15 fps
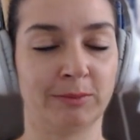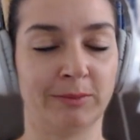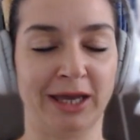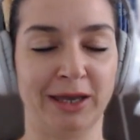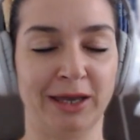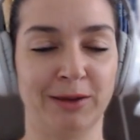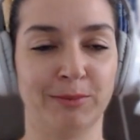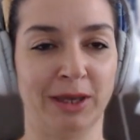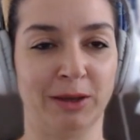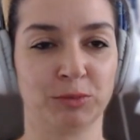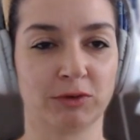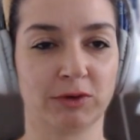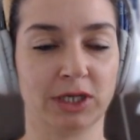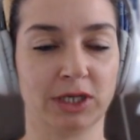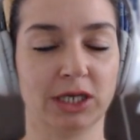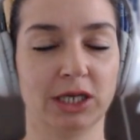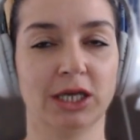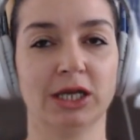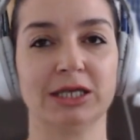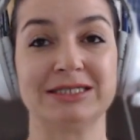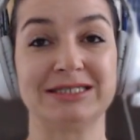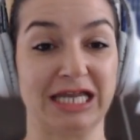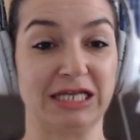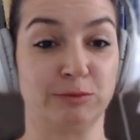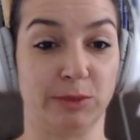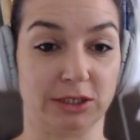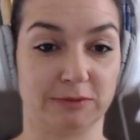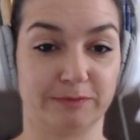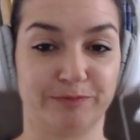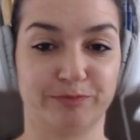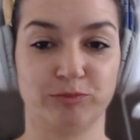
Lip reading: my memory, statement.